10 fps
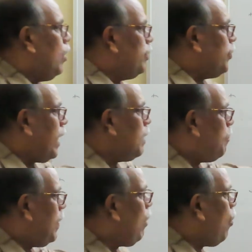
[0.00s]
you can
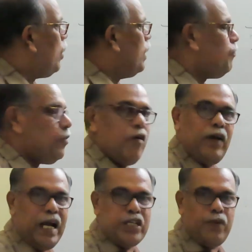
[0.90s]
pay only if you have
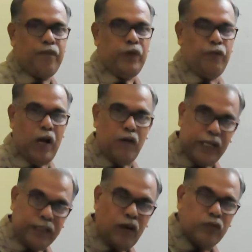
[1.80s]
cash. If you have
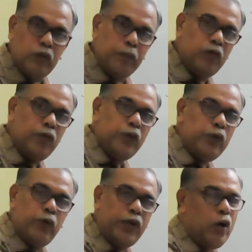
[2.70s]
10,000 rupees with you,
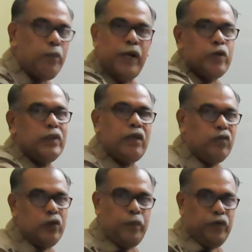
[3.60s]
you cannot pay
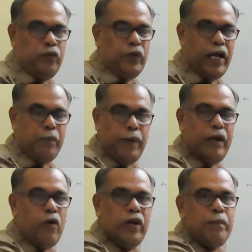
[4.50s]
12,000 rupees. You can pay
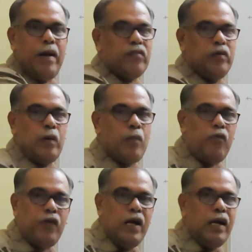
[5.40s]
only a maximum
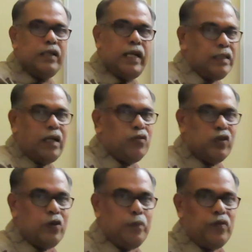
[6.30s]
of
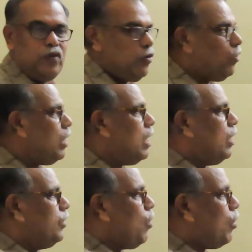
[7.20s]
10,000 rupees. So
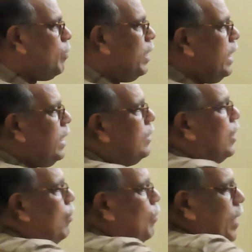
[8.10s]
normally
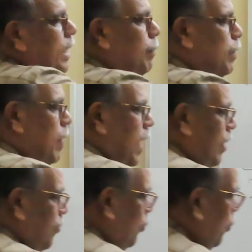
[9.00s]
there will be a debit
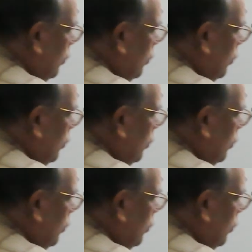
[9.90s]
balance. So